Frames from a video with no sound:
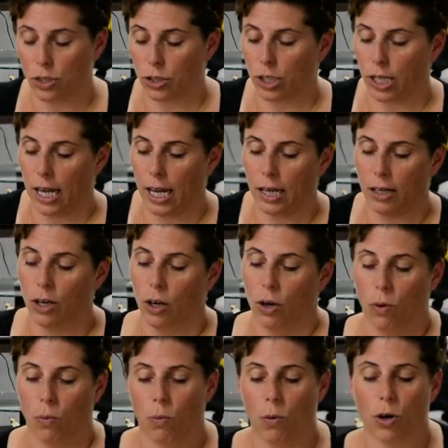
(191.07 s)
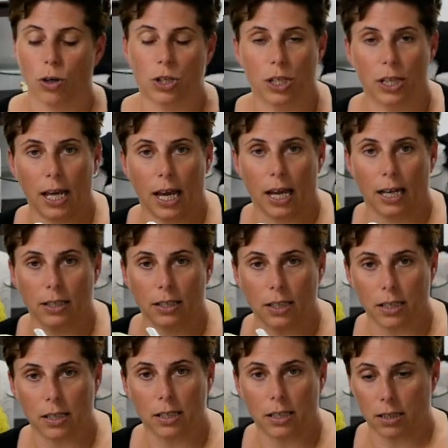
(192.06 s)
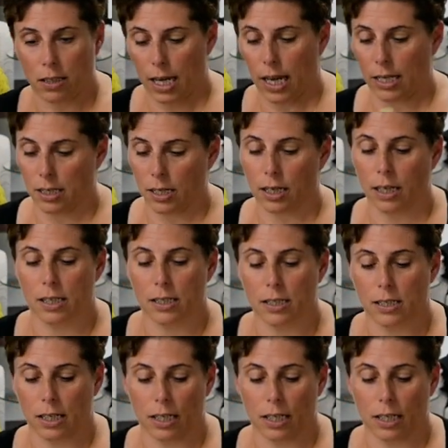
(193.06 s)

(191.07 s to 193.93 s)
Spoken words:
you can wash that just as it is,